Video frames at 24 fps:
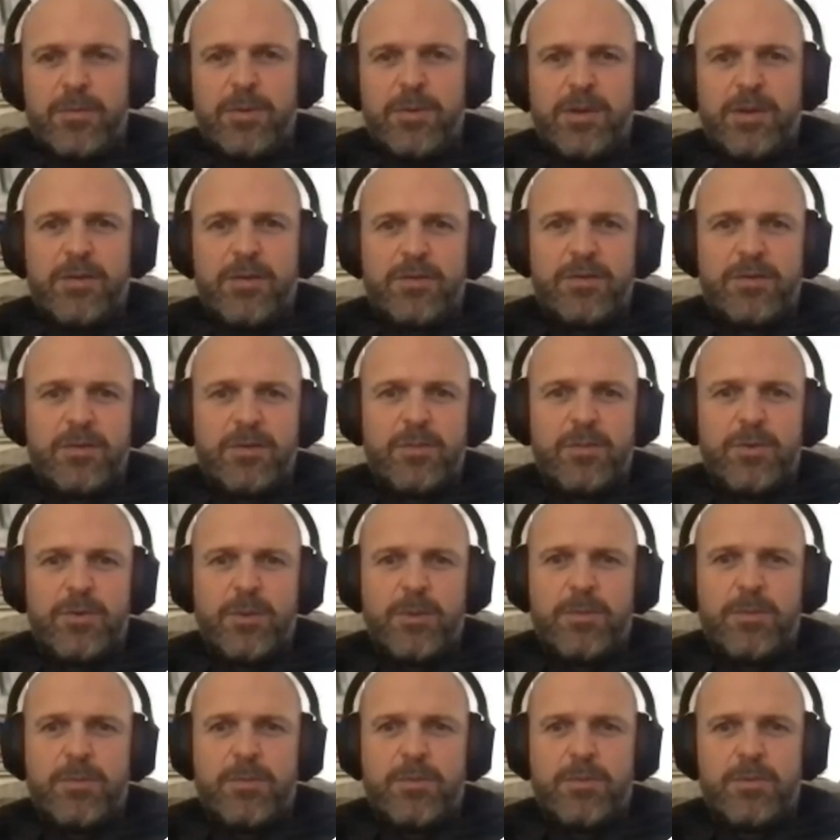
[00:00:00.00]
because there's a
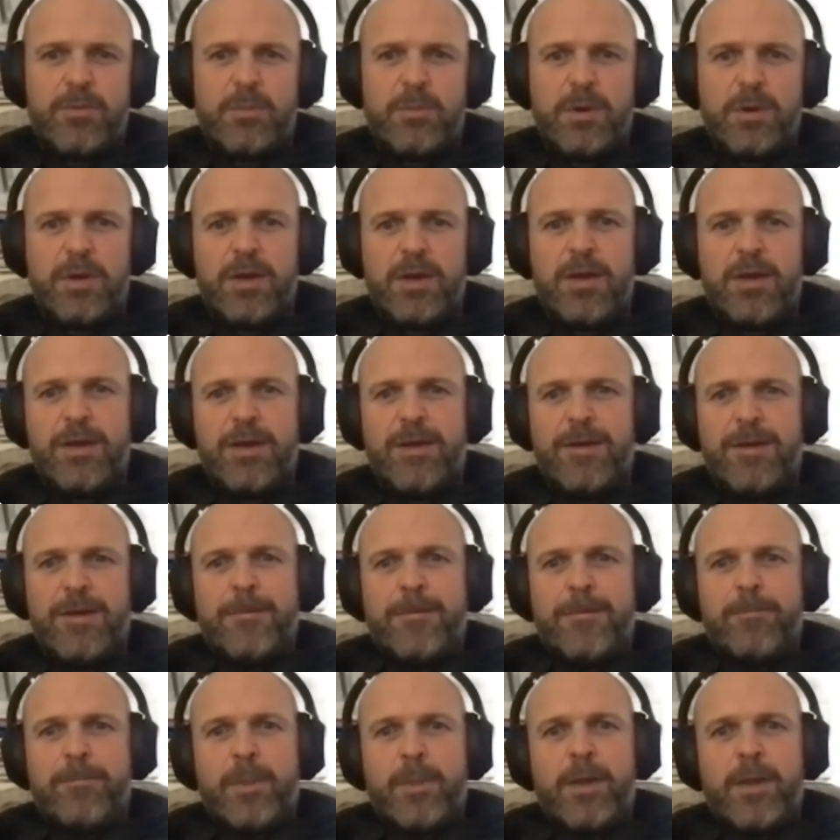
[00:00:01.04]
problem somewhere.
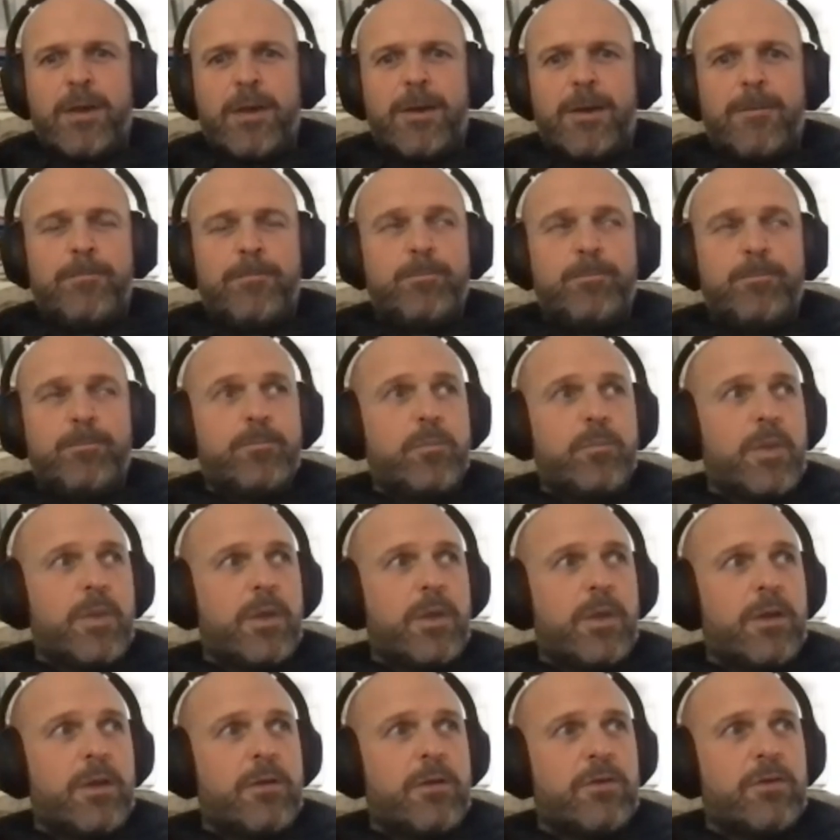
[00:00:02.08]
Yeah.
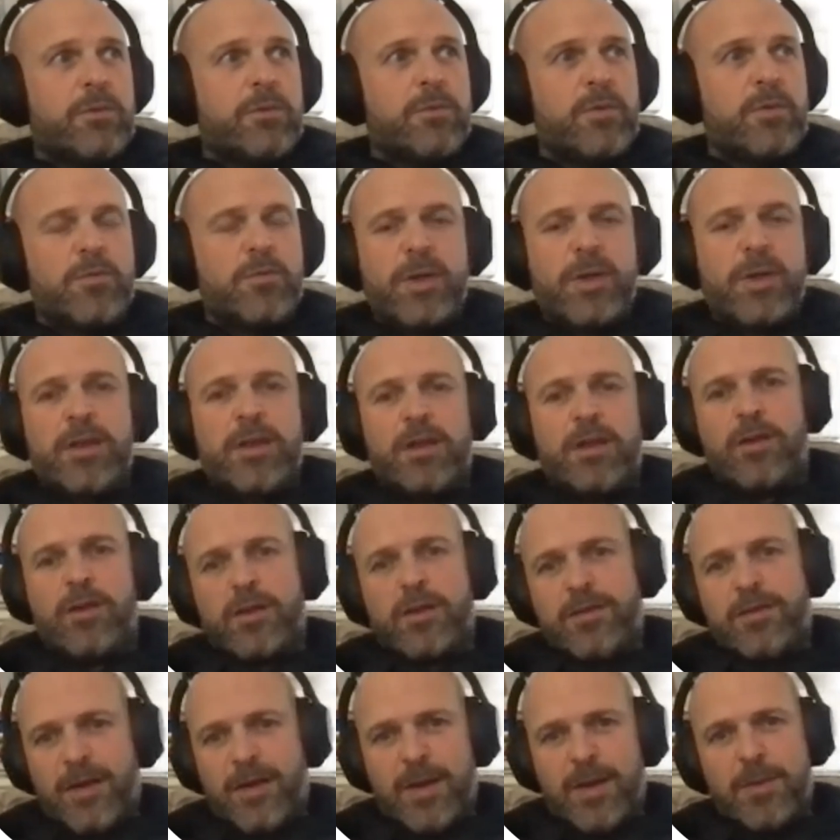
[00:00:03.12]
So we spend a lot
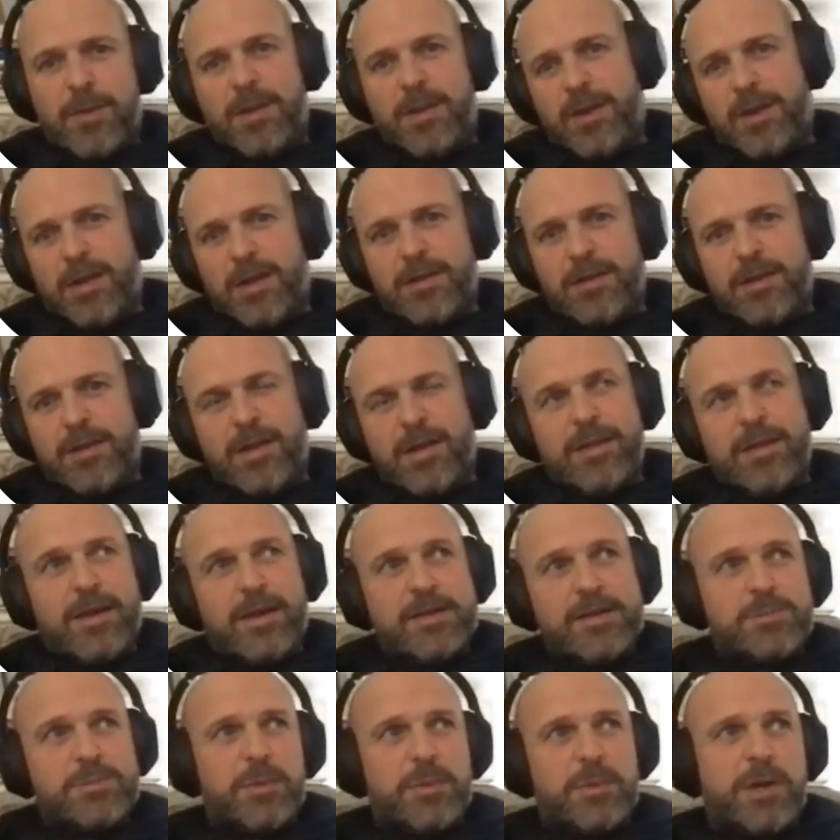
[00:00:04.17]
of time in
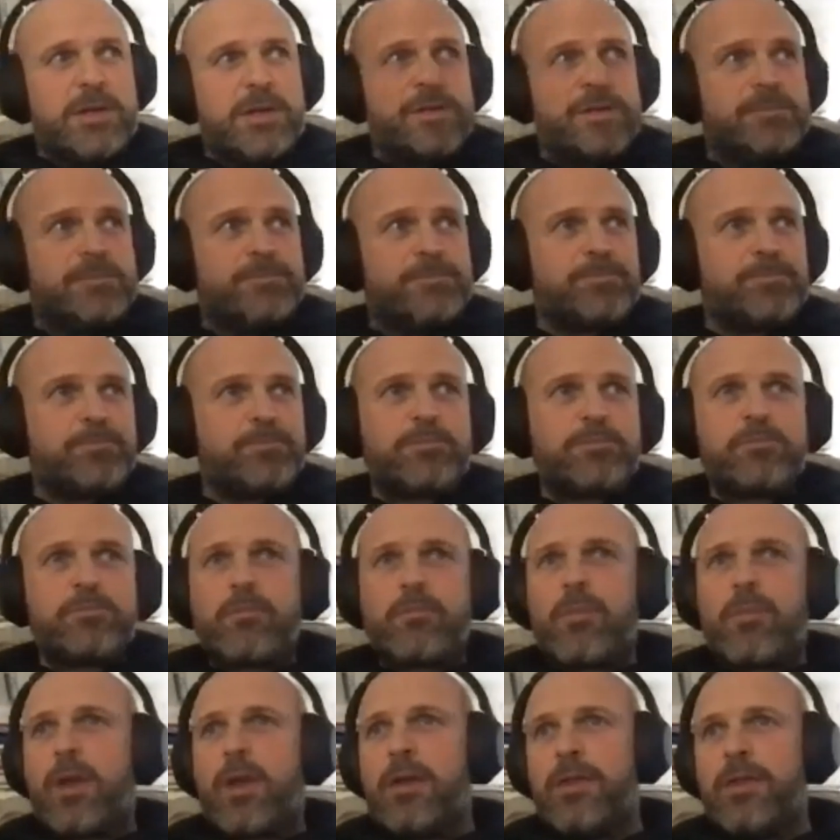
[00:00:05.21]
that space.
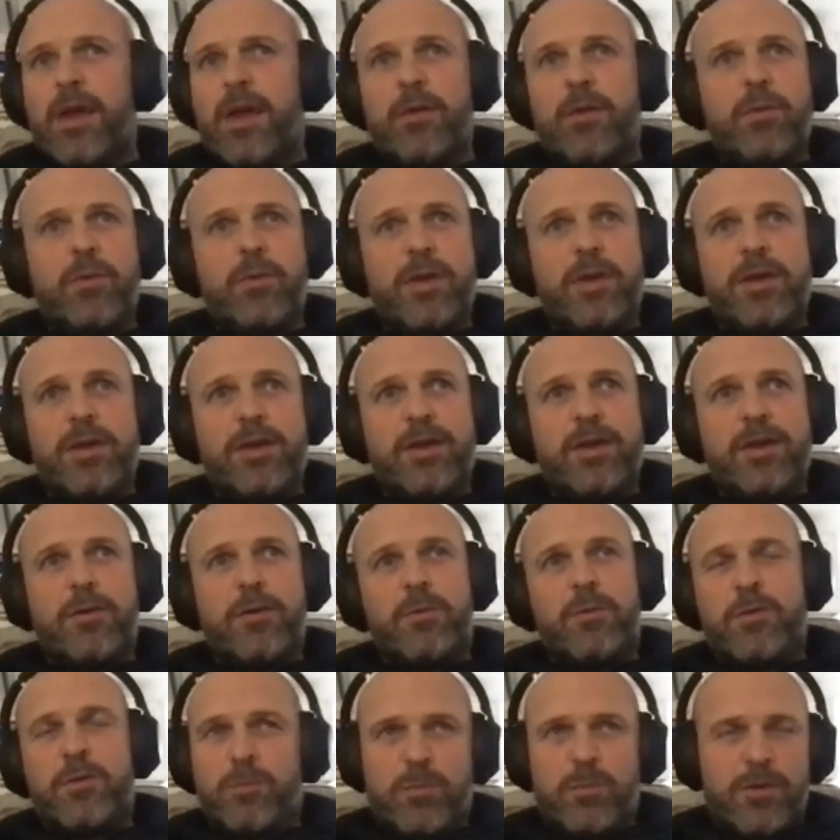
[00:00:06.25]
And then we
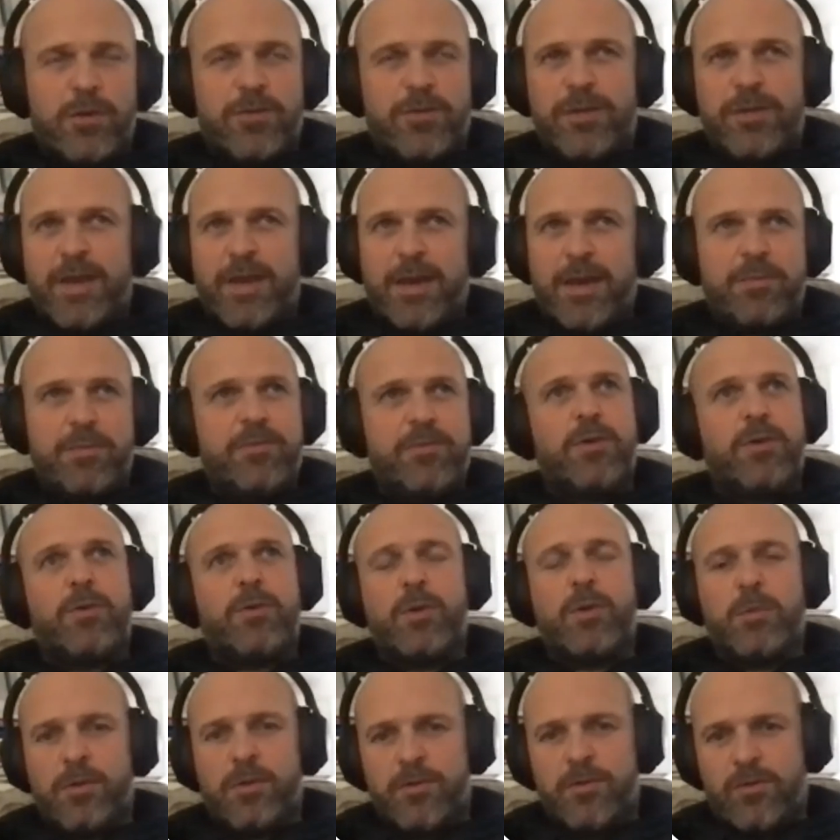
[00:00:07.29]
monitor the App Store, we
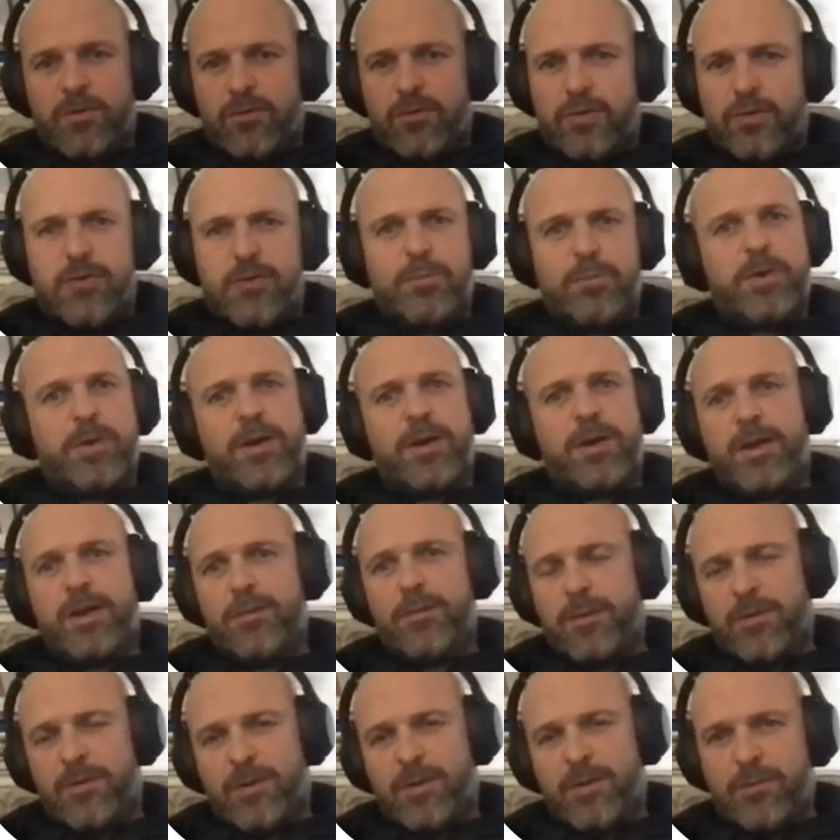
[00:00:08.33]
monitor Trustpilot,
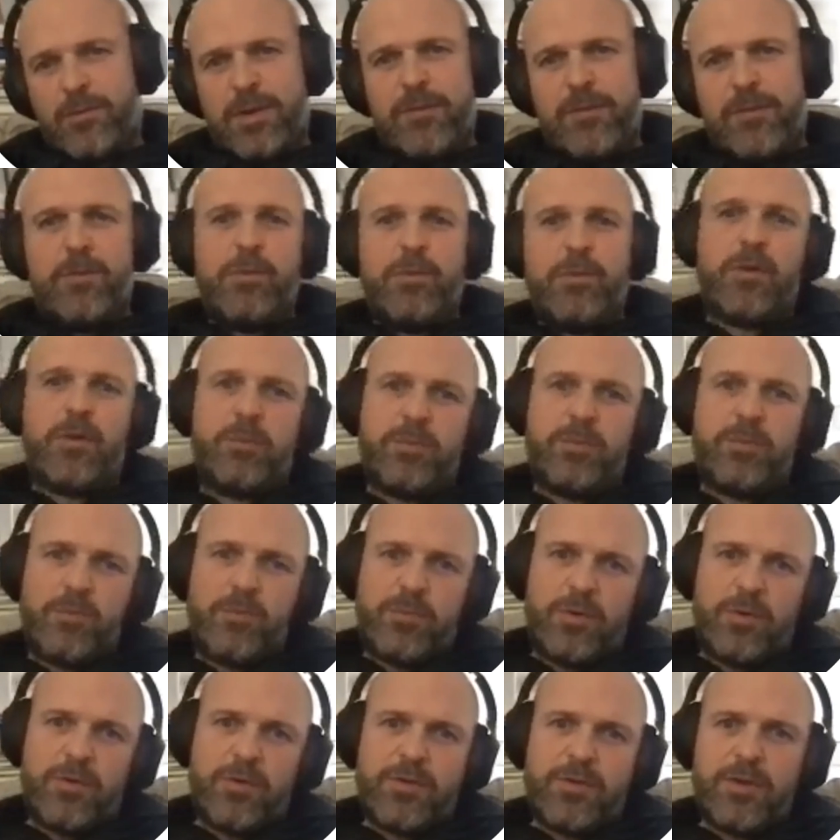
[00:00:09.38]
we've got Reverb, we've got
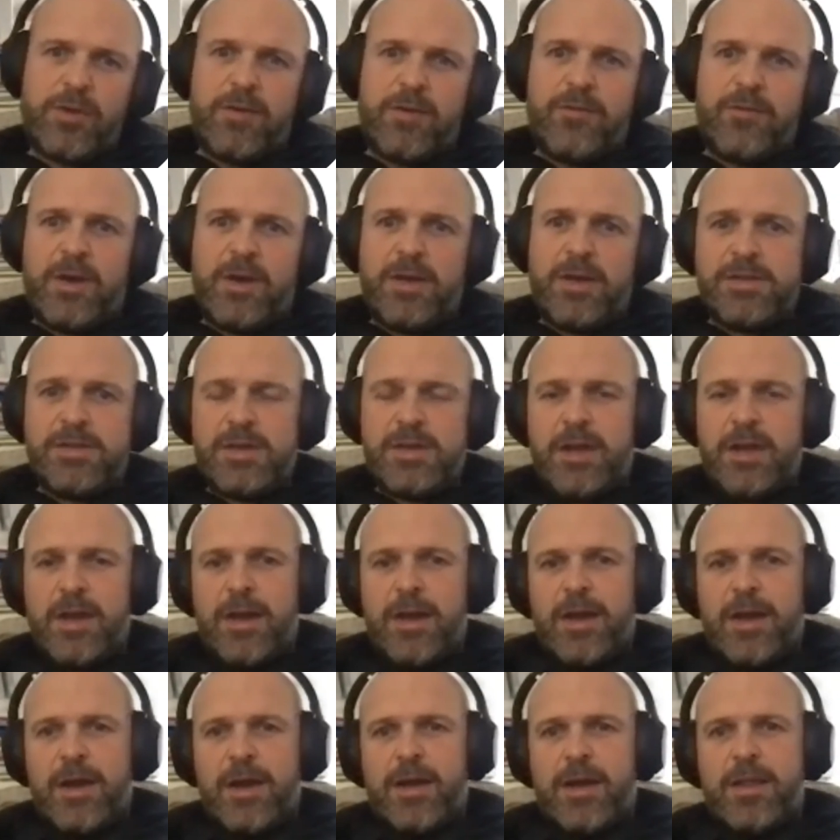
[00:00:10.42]
bespoke surveys,
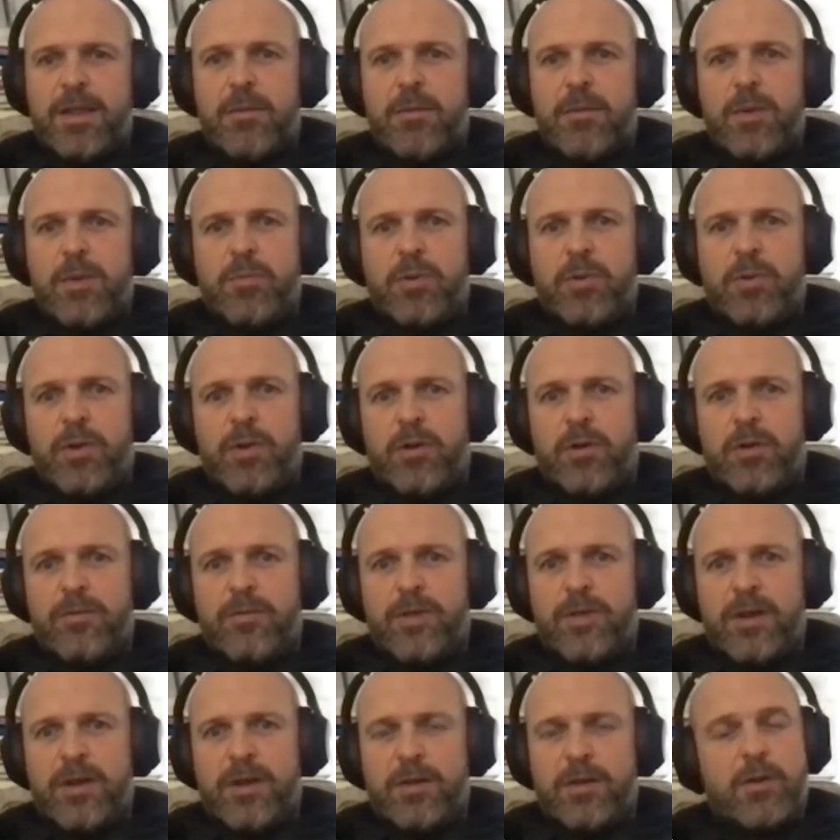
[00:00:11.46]
and then we pull all
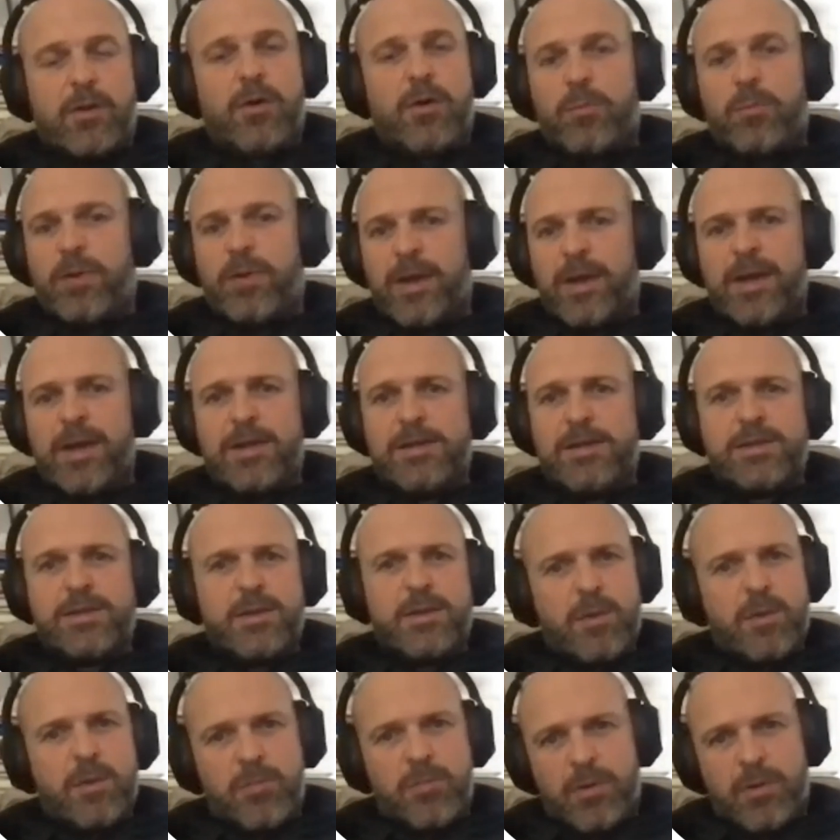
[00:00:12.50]
of that complaints, and
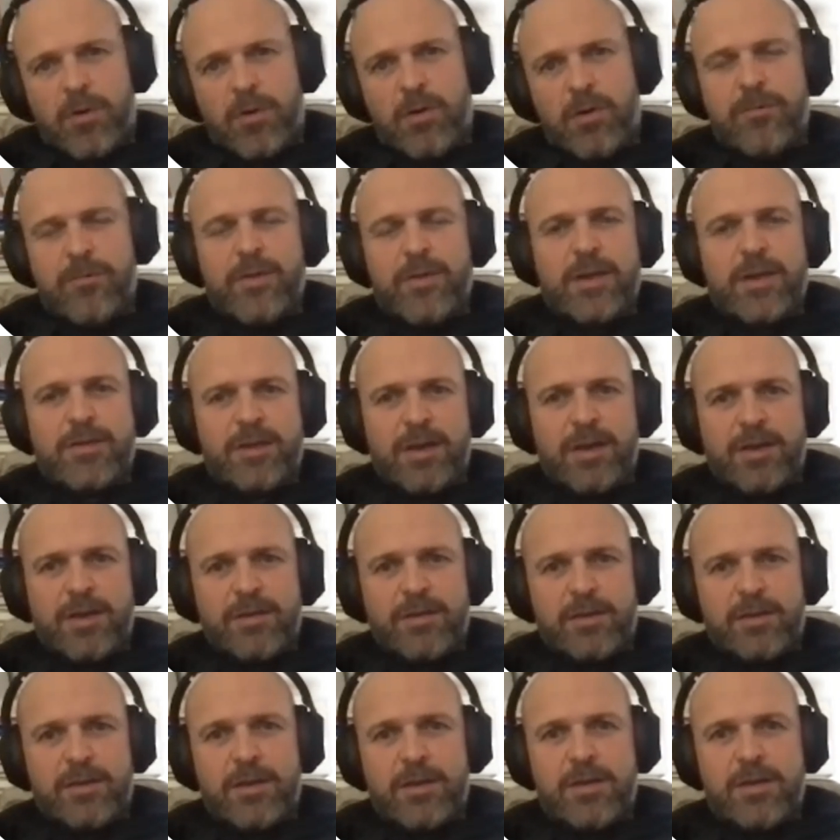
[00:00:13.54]
then we pull all of that
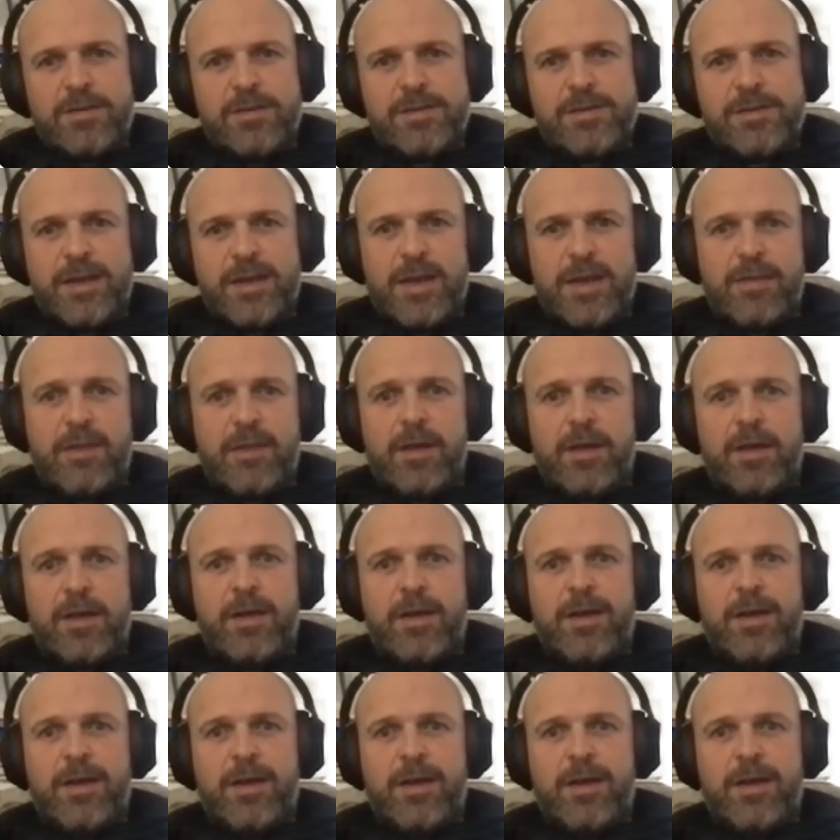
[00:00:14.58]
data together,